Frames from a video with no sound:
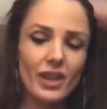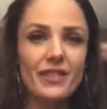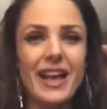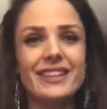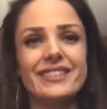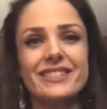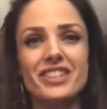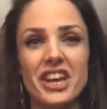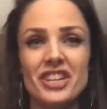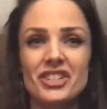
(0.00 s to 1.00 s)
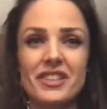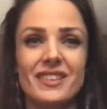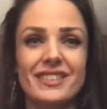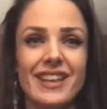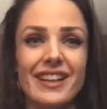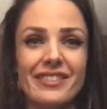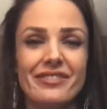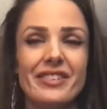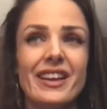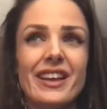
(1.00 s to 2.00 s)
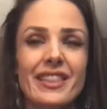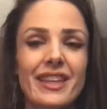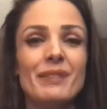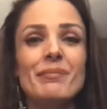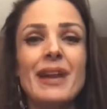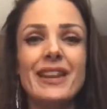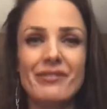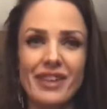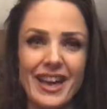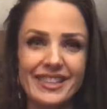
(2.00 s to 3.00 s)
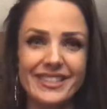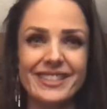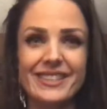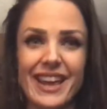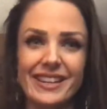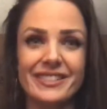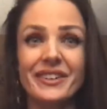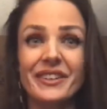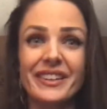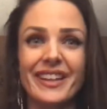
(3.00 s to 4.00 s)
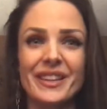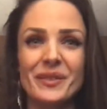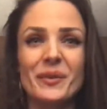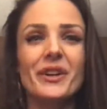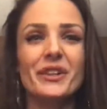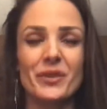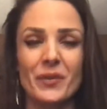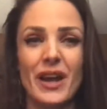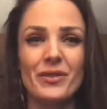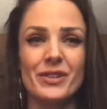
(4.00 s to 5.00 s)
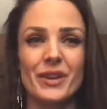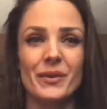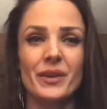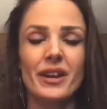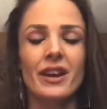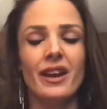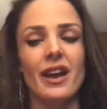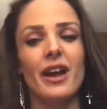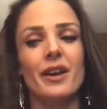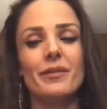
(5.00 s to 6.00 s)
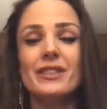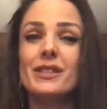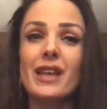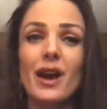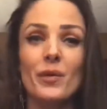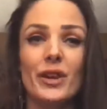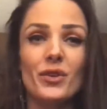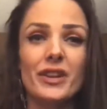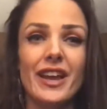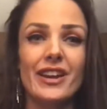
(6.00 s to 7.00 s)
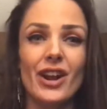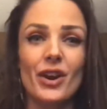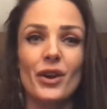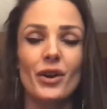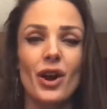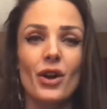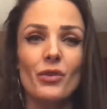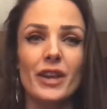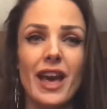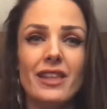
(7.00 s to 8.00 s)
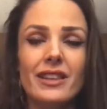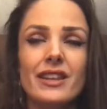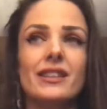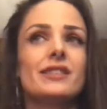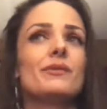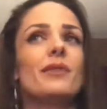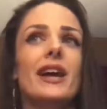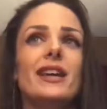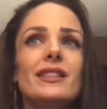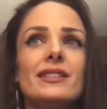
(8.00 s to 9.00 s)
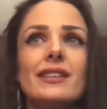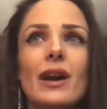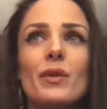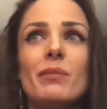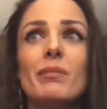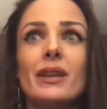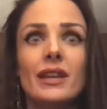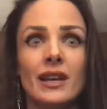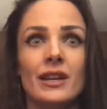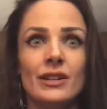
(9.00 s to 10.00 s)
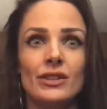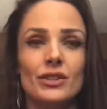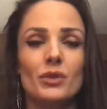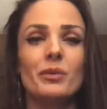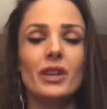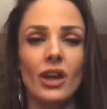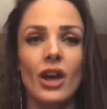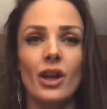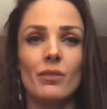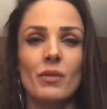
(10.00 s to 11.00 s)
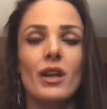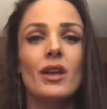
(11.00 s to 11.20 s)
That's change to the self, then manifests externally in the world around you. This is how we create our realities, right? This is how we begin to become